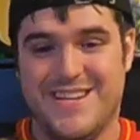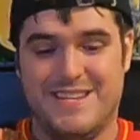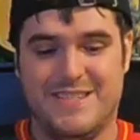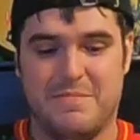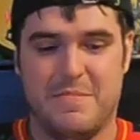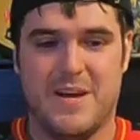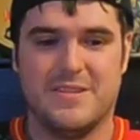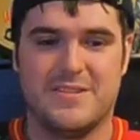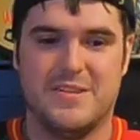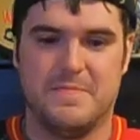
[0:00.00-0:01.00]
This is a
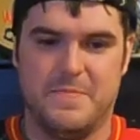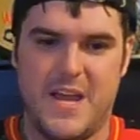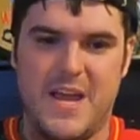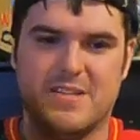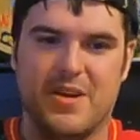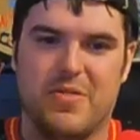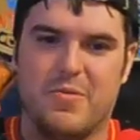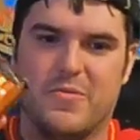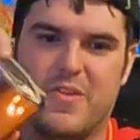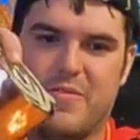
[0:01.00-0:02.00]
monster. As I
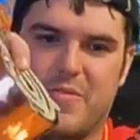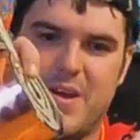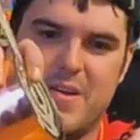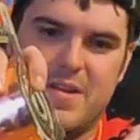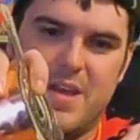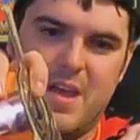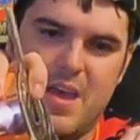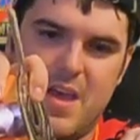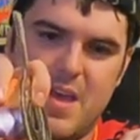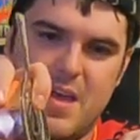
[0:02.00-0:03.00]
throw stuff around,
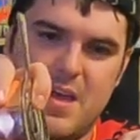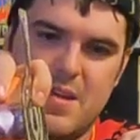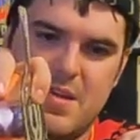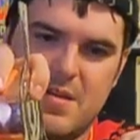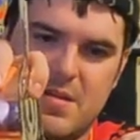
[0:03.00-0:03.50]
and